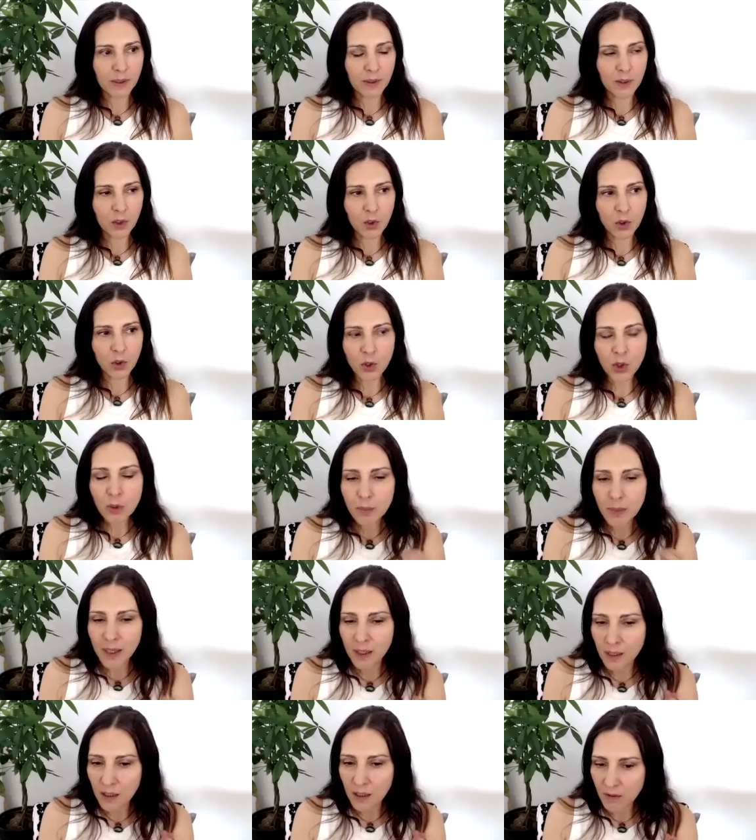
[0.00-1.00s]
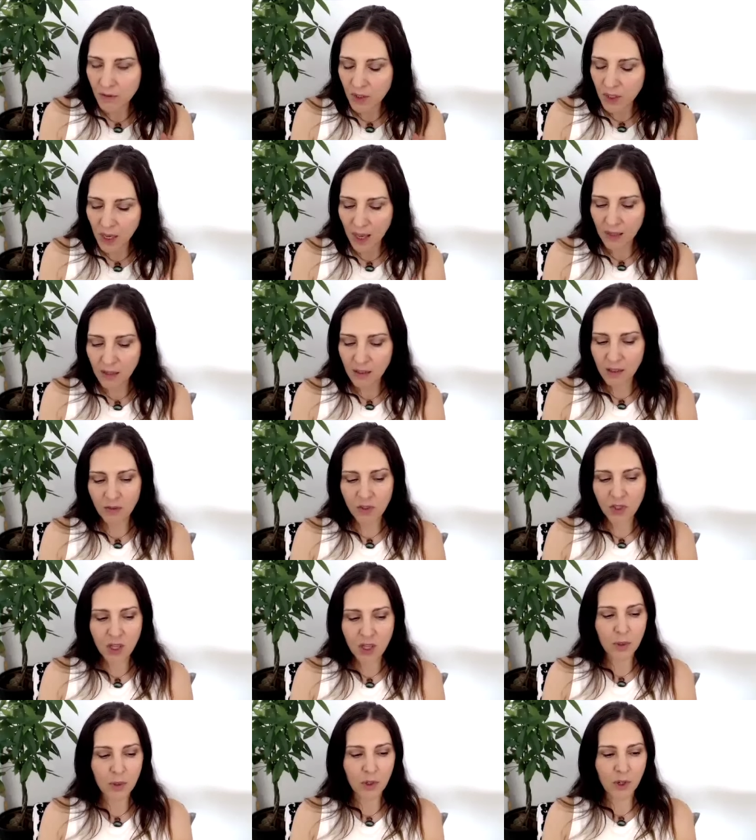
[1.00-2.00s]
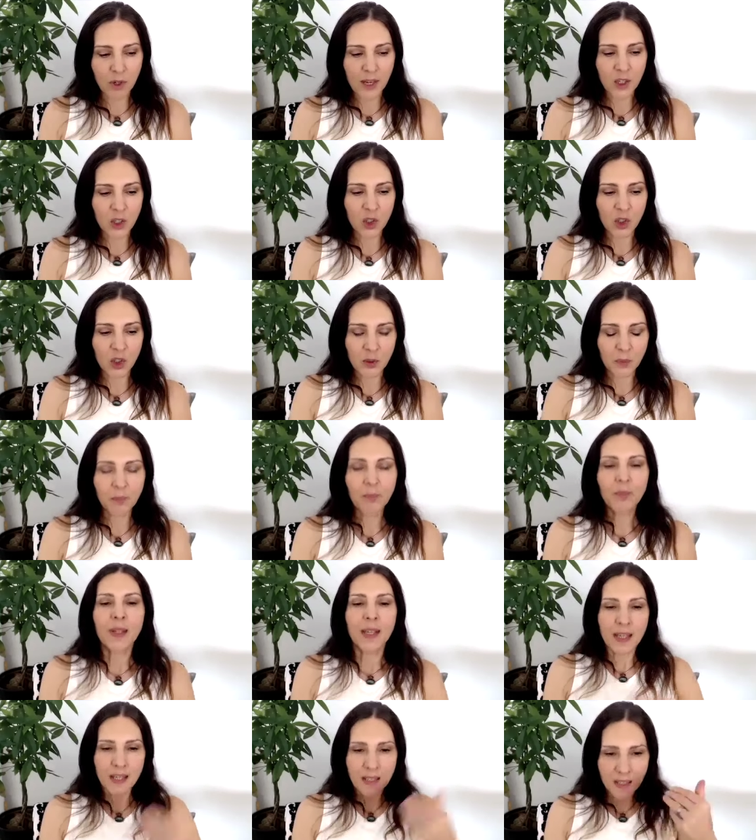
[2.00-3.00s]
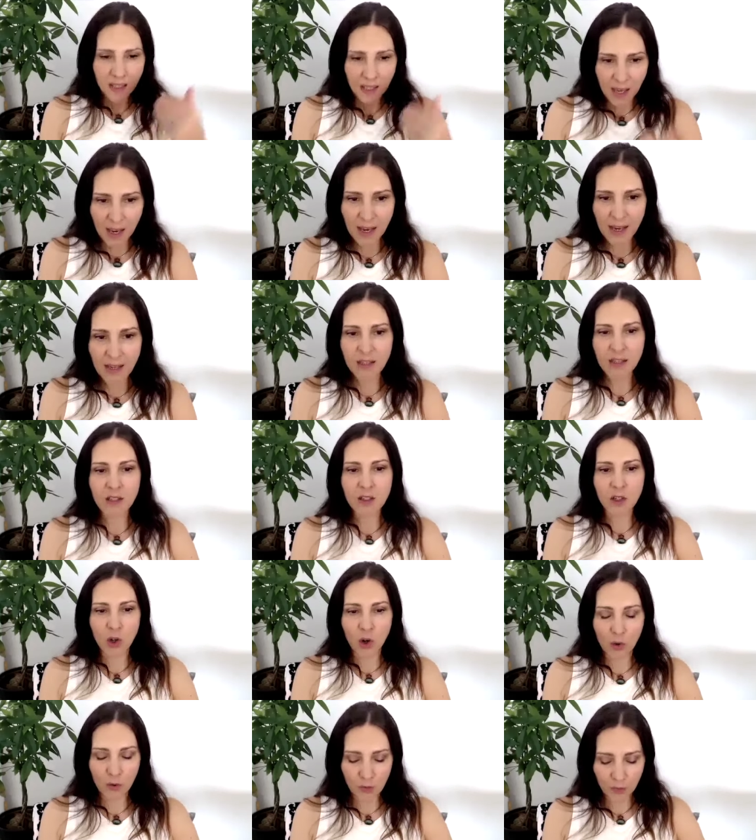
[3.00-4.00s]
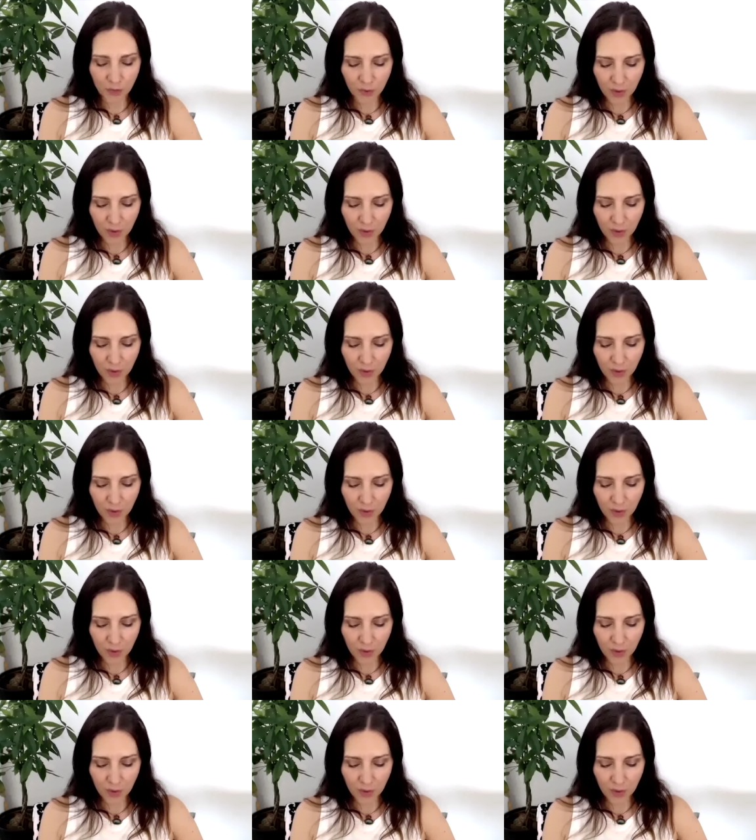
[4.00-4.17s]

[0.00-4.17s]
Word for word: the true meaning of the end of separation is the end of